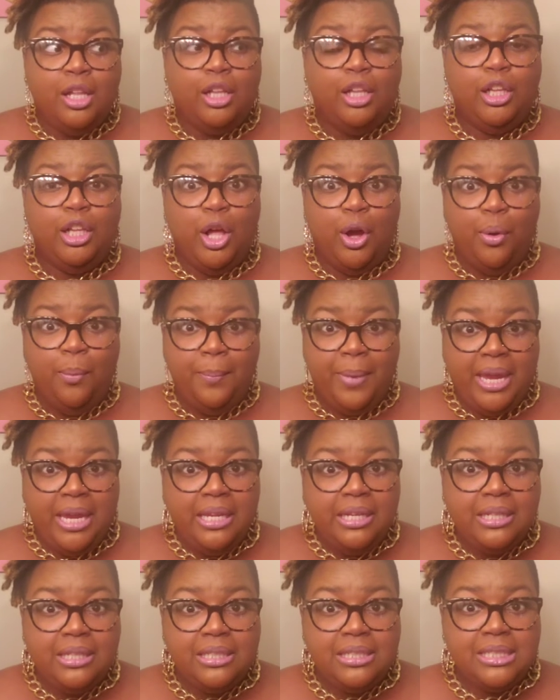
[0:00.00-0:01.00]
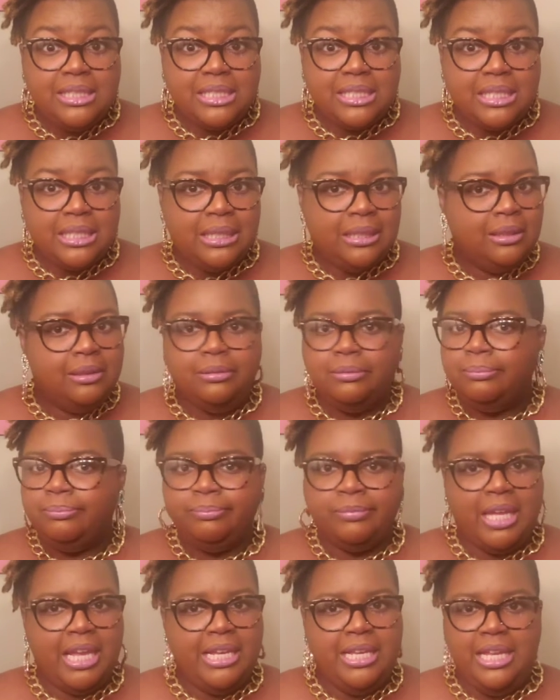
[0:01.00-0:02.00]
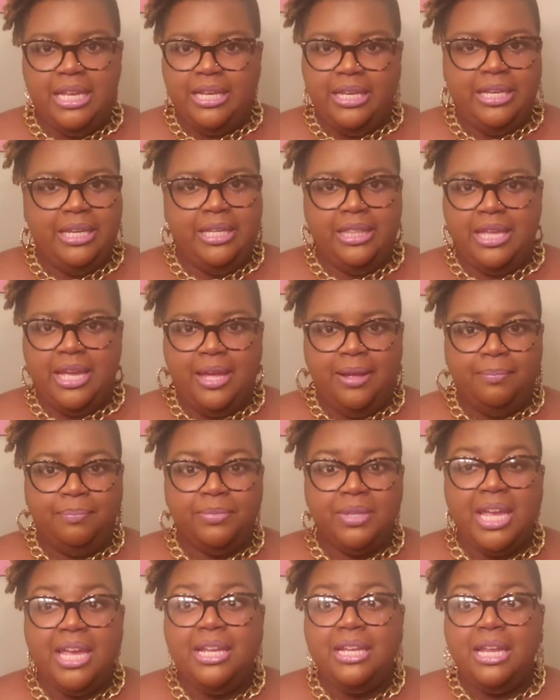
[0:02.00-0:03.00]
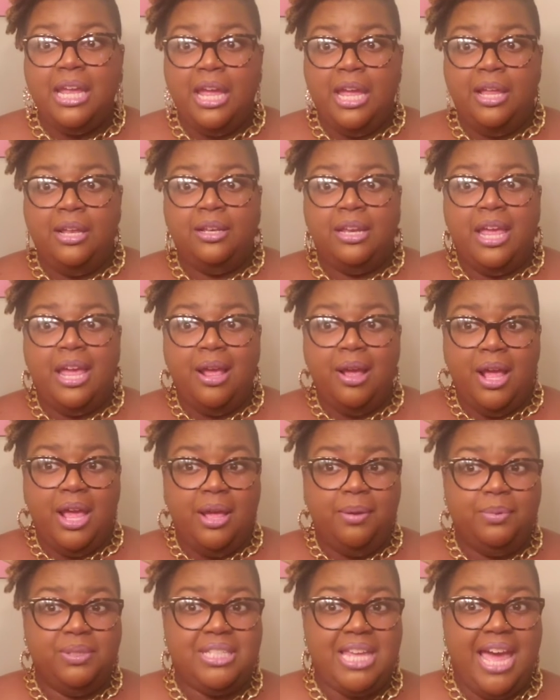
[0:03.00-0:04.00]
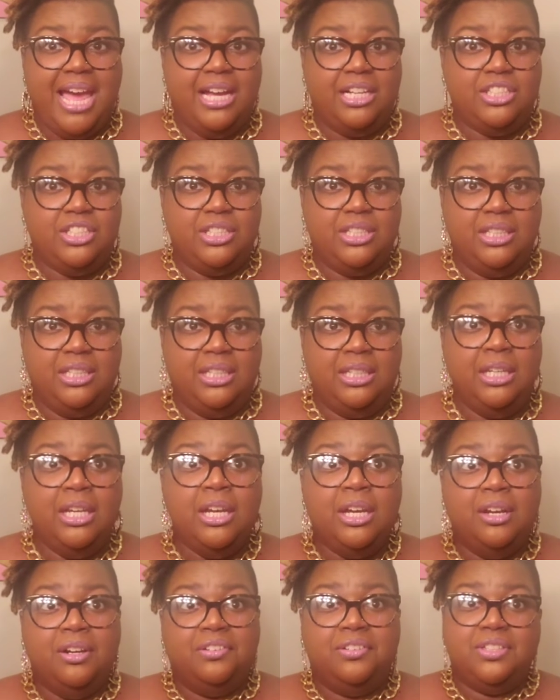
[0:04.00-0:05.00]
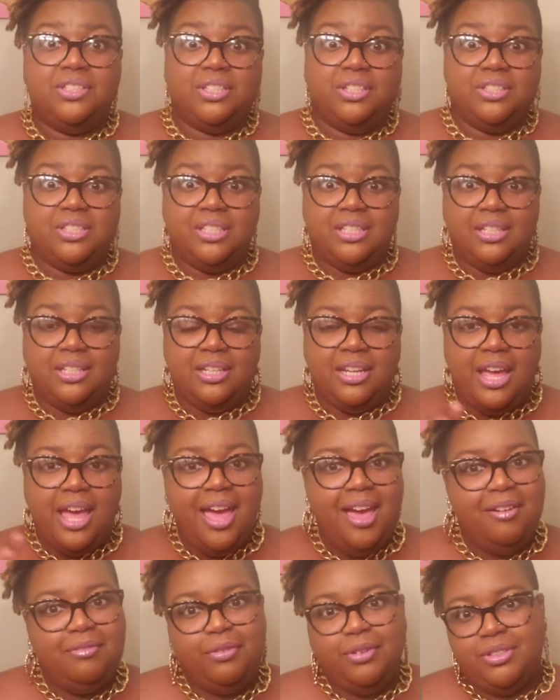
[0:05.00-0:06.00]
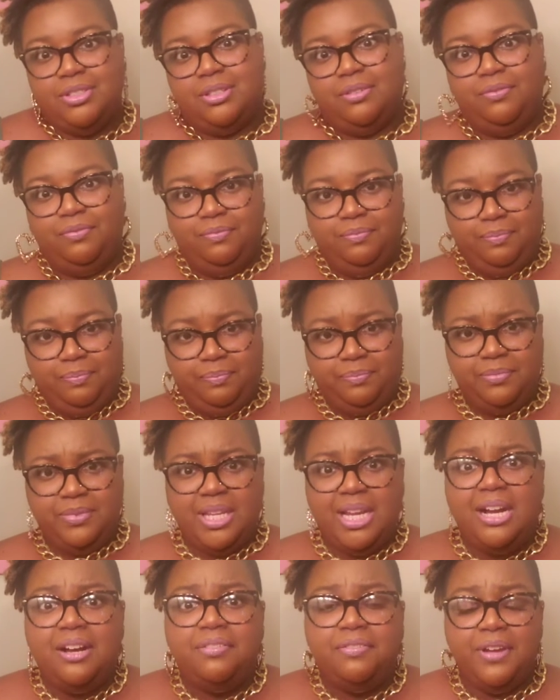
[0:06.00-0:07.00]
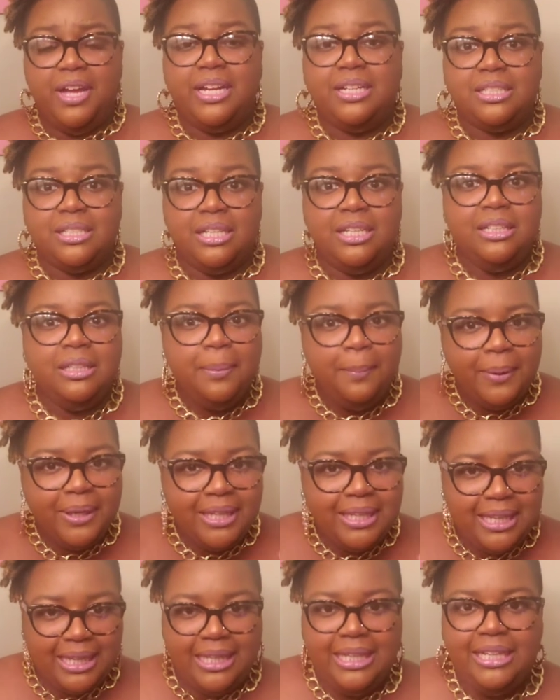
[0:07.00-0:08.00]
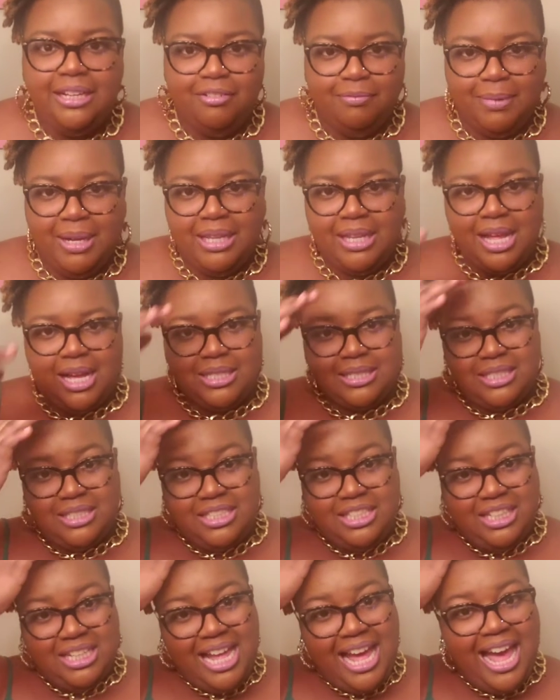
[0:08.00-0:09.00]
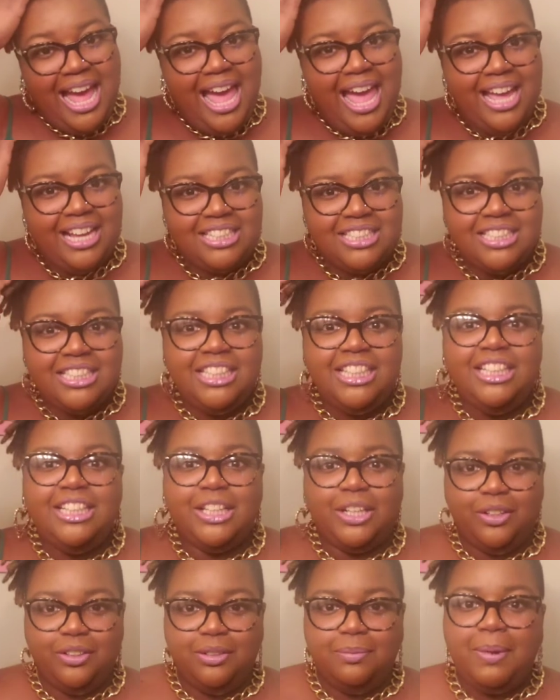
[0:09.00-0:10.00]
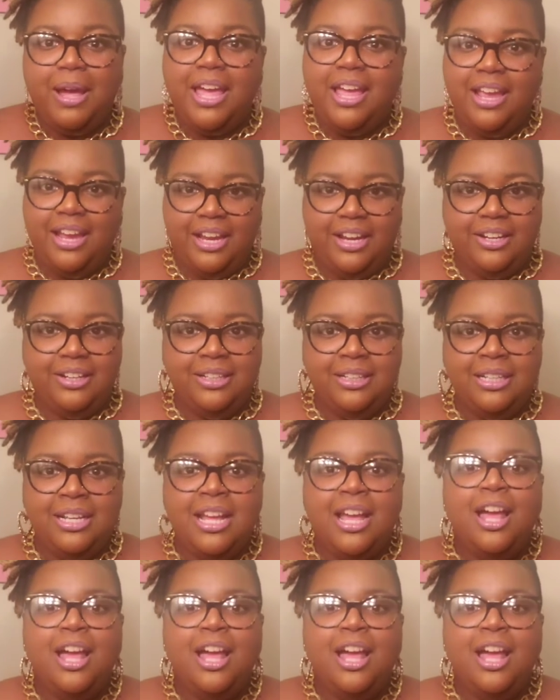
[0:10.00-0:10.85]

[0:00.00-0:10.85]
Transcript: low maintenance. It didn't need that. And it was actually resulting in an adverse effect in the beginning of my locks until I actually learned my hair,